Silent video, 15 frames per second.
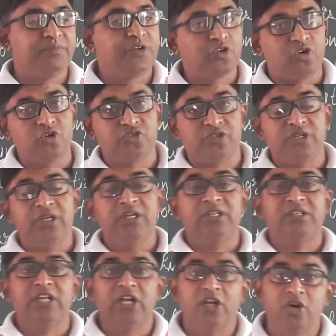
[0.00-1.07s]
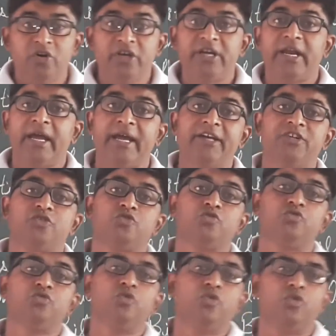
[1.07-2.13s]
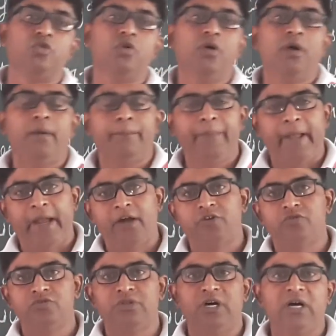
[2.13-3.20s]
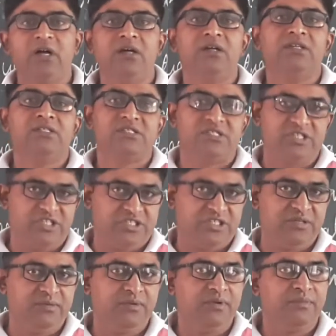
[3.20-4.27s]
because the lawyer had to go back to the city